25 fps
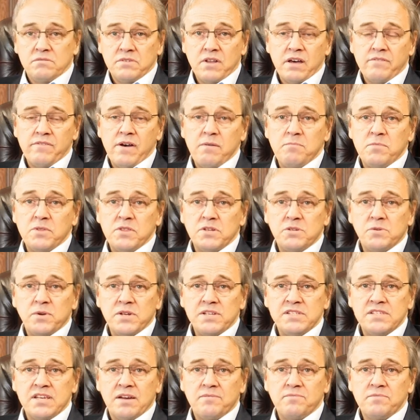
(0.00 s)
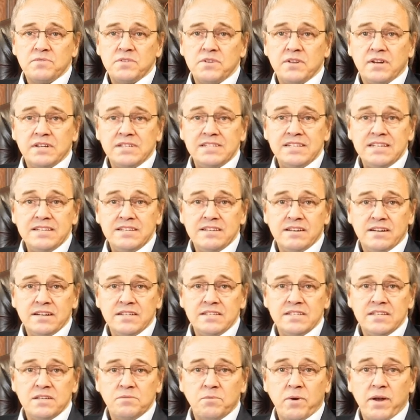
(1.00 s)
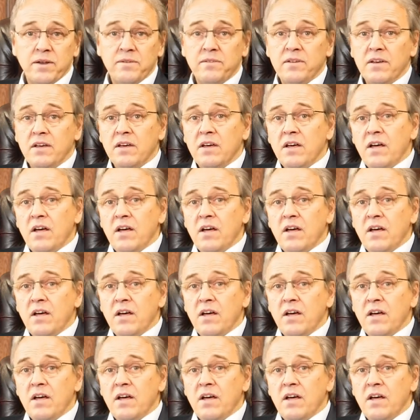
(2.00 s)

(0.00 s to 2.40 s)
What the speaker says: November the 27th, 1990, when